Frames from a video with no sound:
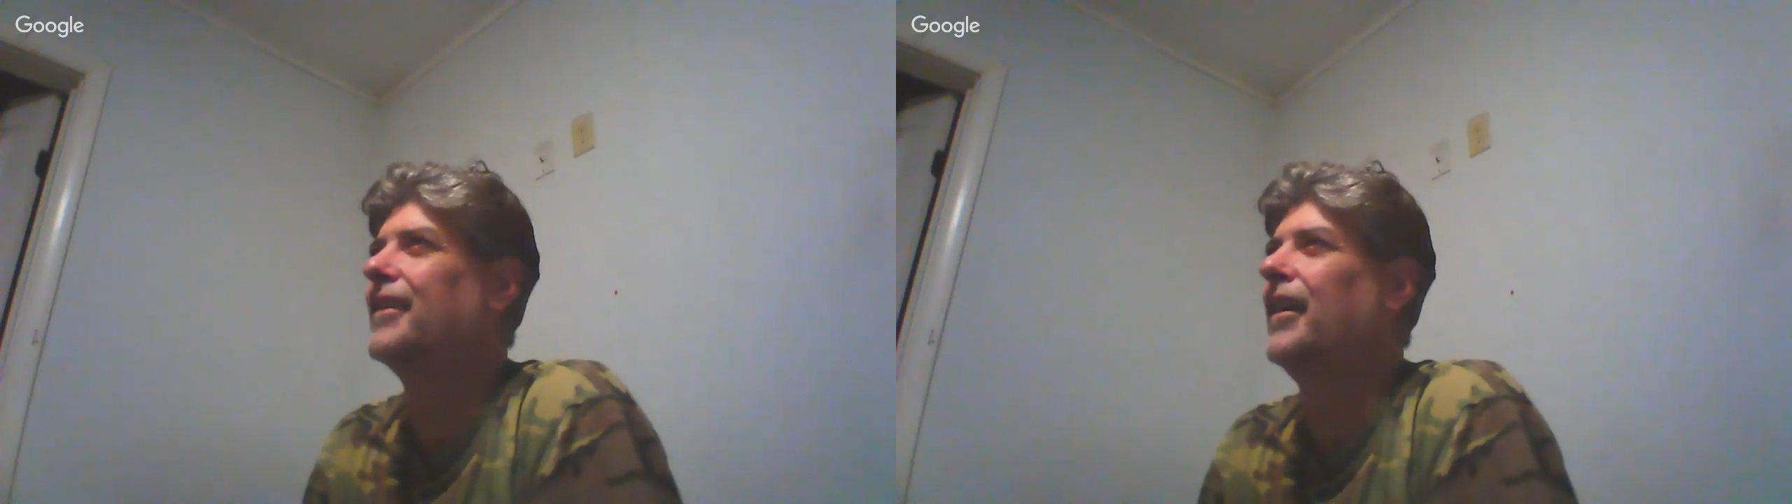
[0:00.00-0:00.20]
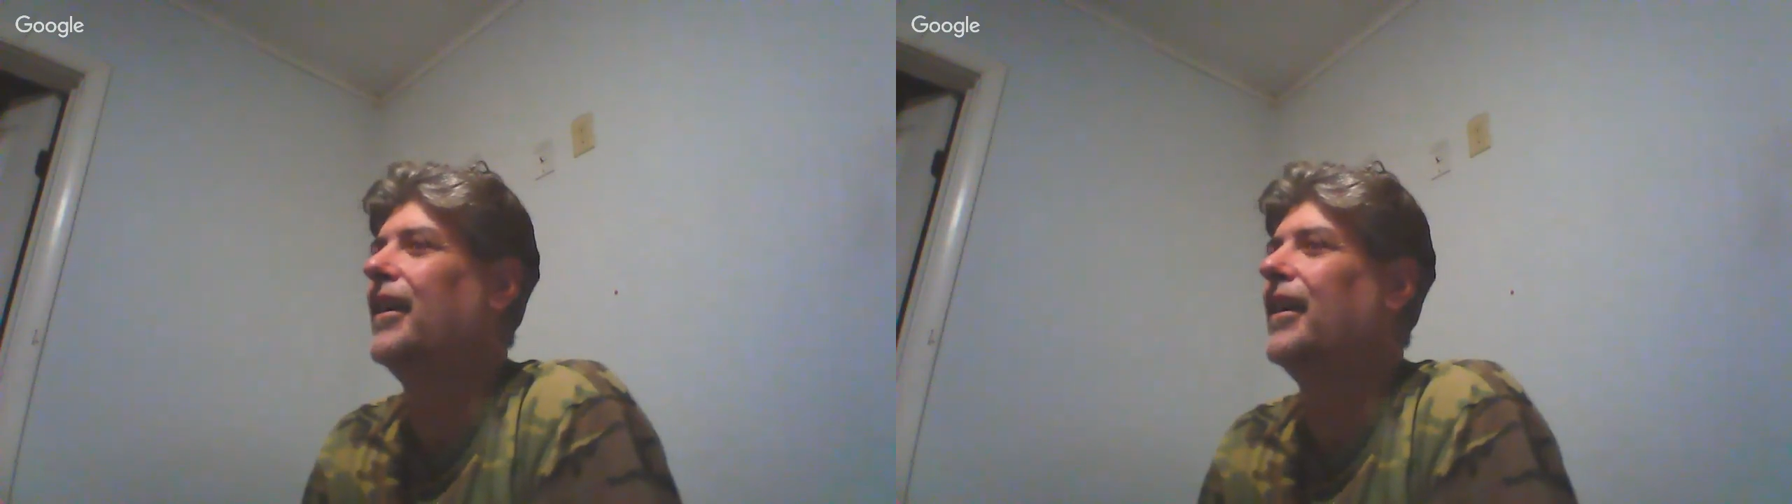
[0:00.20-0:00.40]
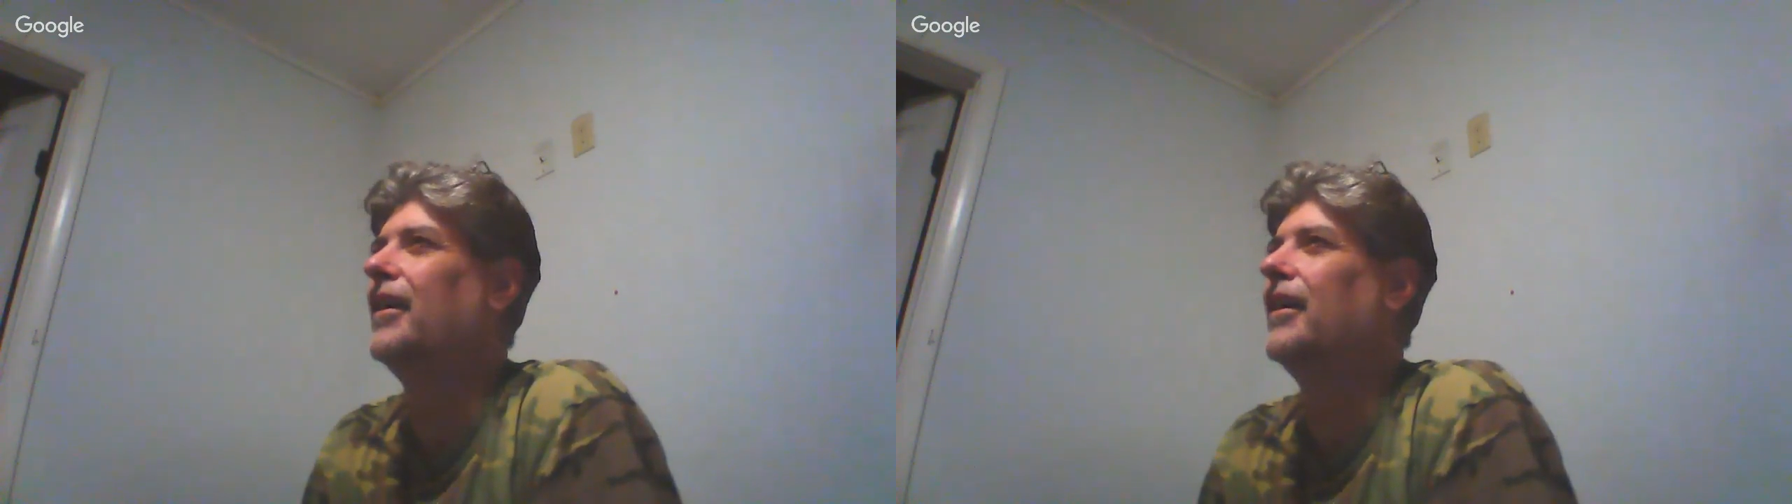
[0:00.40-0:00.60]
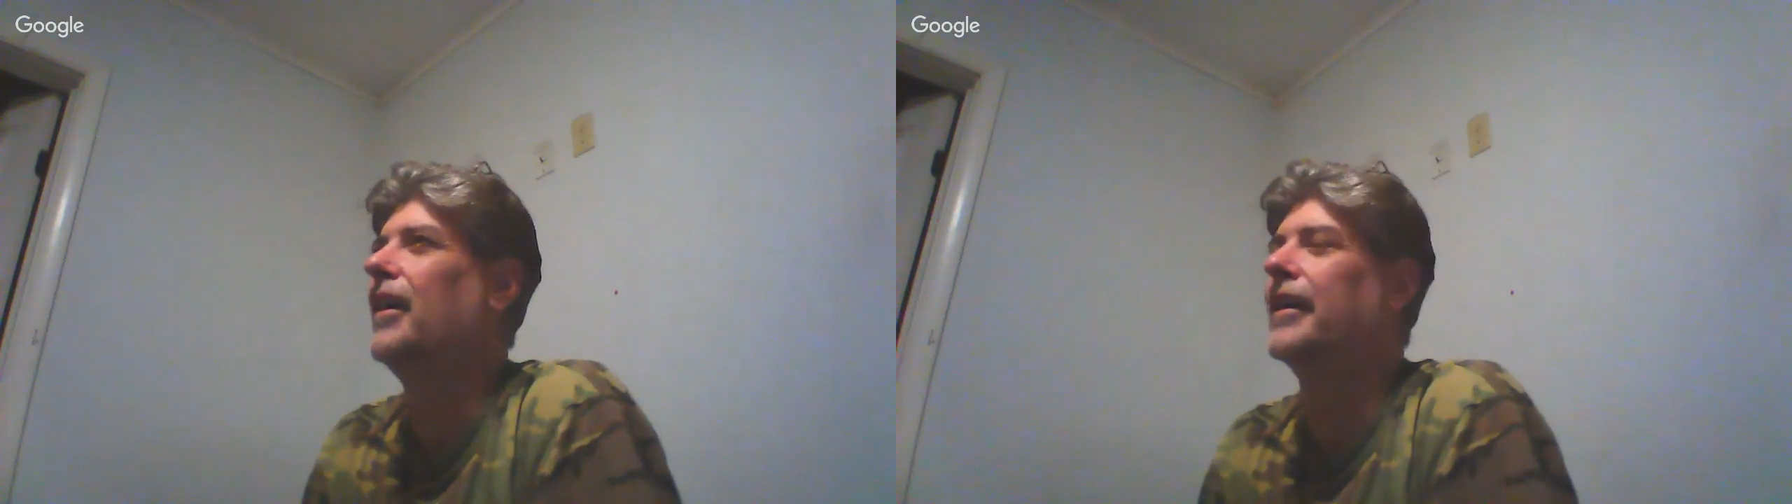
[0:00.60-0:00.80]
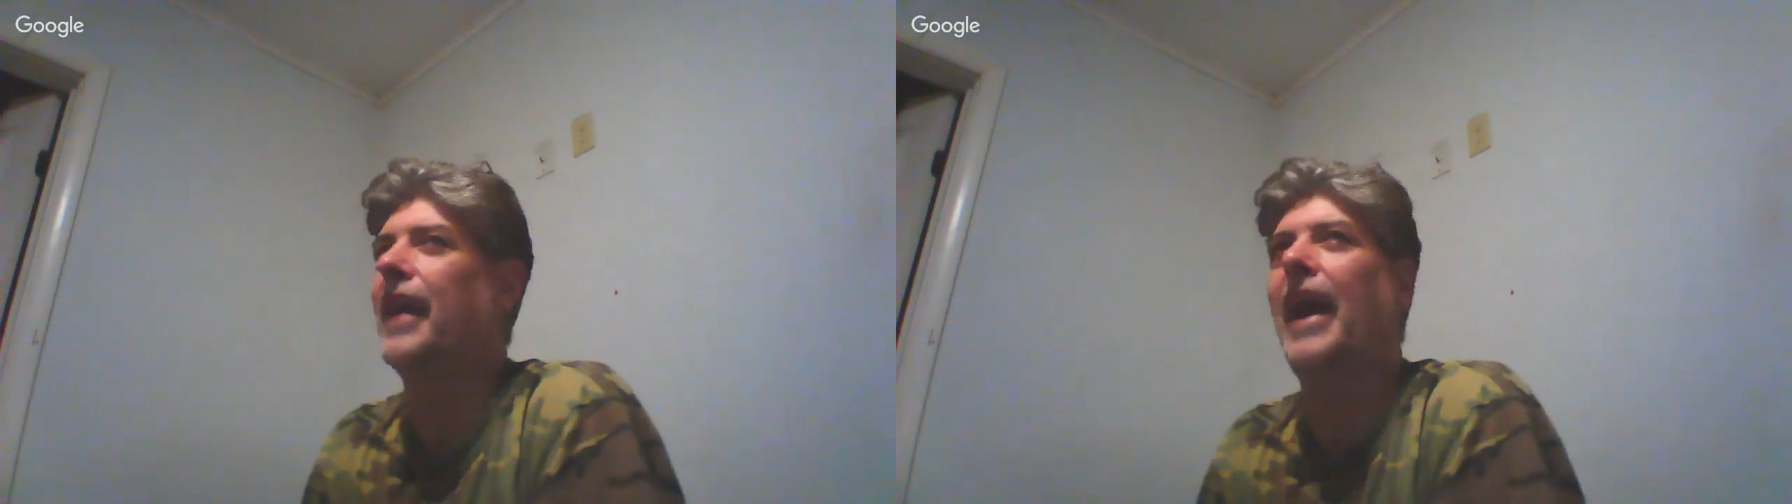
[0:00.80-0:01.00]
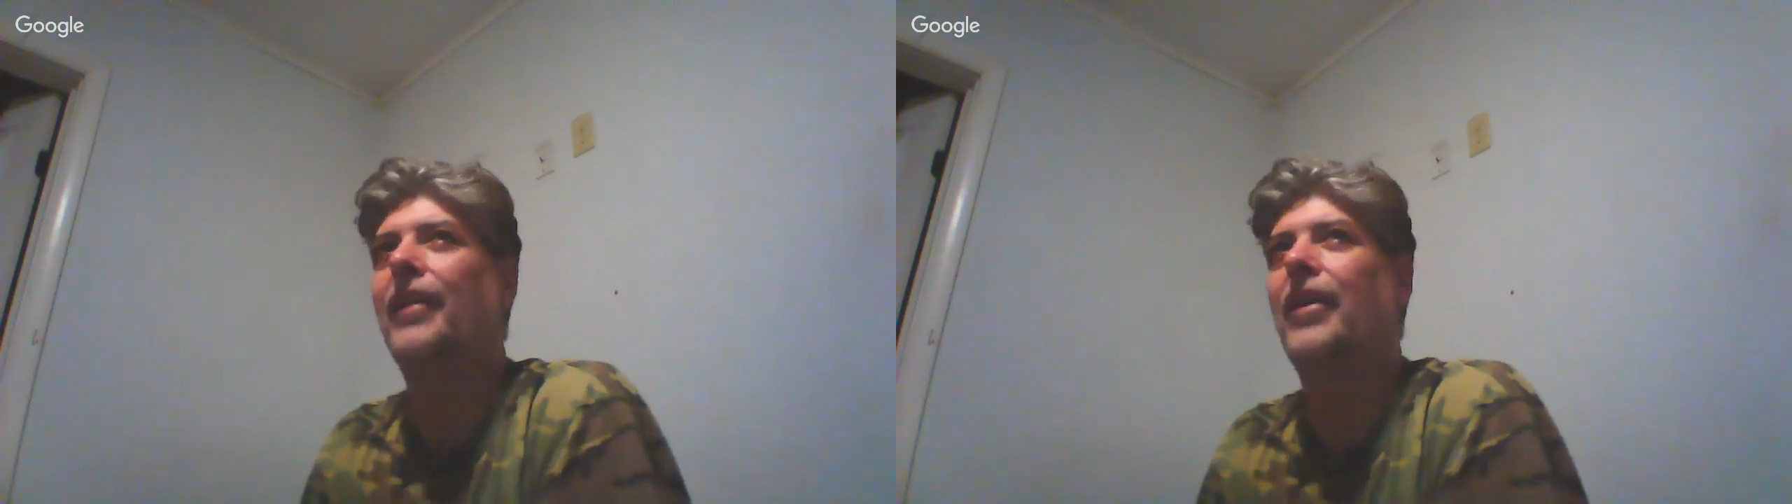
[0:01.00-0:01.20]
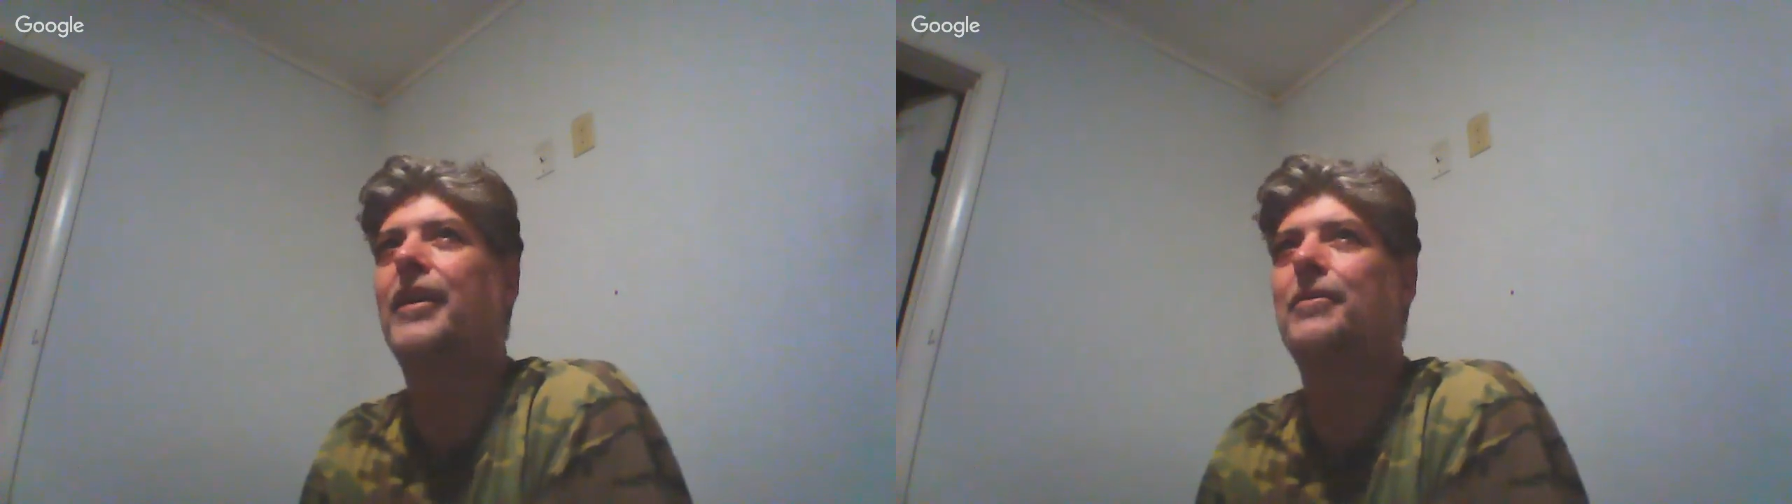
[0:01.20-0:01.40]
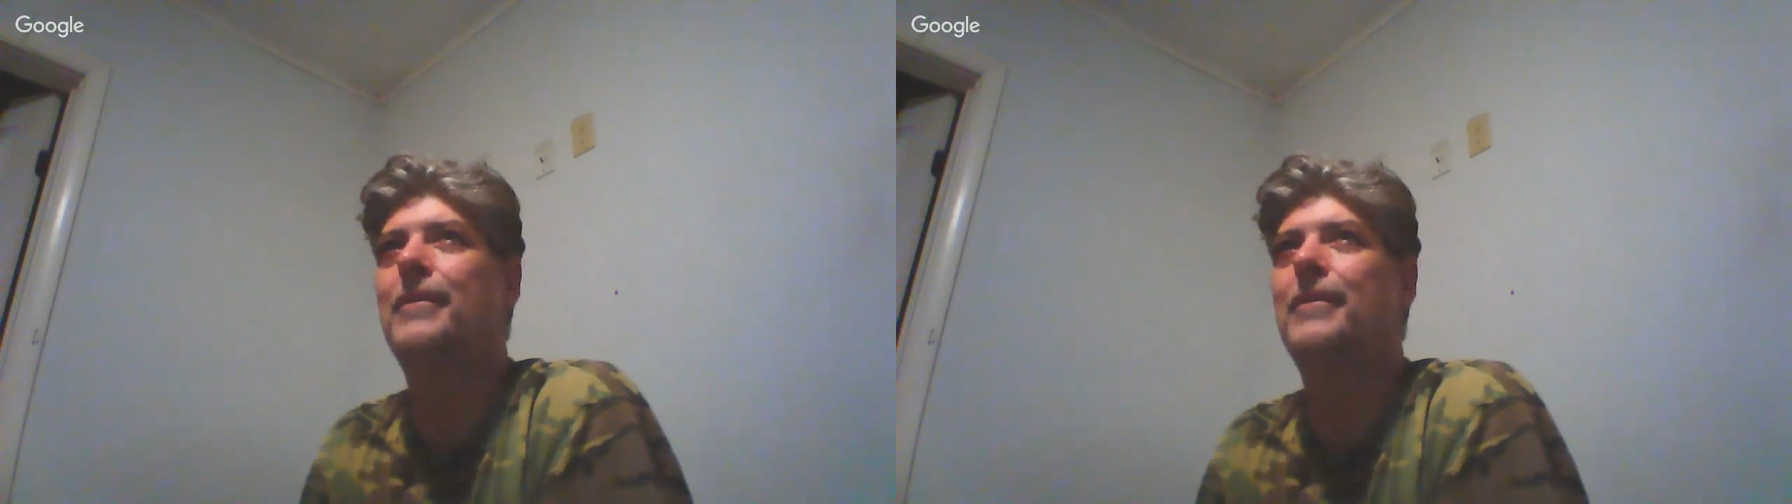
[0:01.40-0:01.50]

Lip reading: a guy like